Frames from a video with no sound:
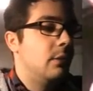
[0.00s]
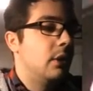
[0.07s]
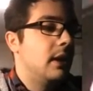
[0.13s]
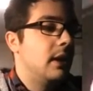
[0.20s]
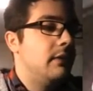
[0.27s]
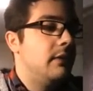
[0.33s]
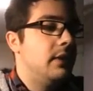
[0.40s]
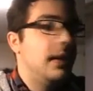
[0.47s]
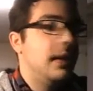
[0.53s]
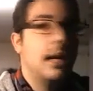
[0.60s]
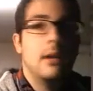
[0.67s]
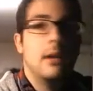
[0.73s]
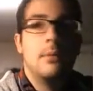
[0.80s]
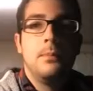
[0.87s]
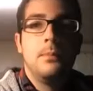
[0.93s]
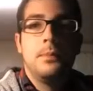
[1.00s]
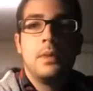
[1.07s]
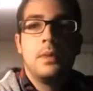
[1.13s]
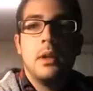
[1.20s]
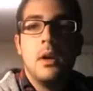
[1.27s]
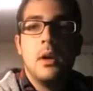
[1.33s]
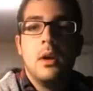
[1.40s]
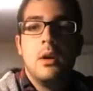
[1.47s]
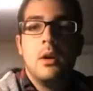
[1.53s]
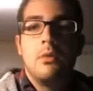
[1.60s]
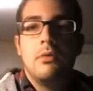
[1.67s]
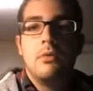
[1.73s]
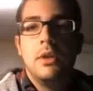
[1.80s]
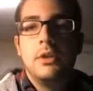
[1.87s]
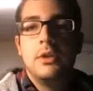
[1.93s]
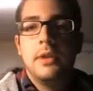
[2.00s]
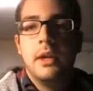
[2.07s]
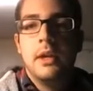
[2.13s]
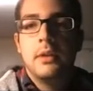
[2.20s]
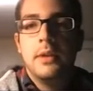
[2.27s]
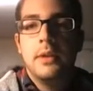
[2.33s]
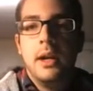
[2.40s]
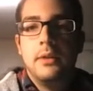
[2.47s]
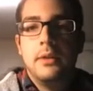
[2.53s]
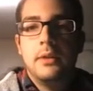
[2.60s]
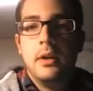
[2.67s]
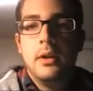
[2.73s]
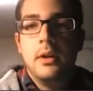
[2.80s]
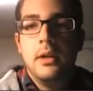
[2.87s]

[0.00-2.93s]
life you gain. Ridge Scale Tusker